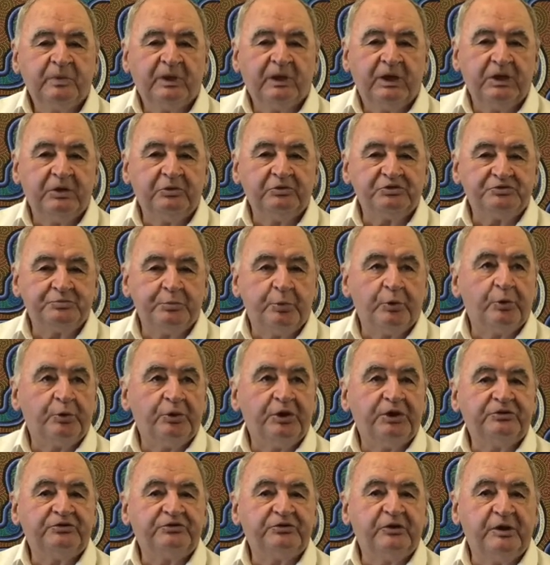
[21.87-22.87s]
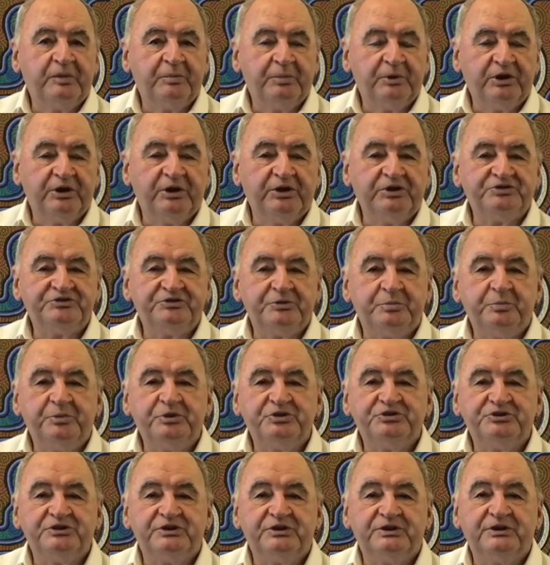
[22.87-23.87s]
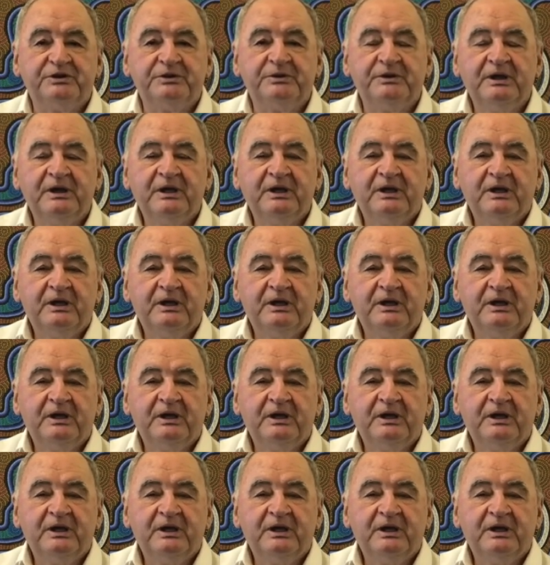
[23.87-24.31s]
He was brought into Ebenezer Mission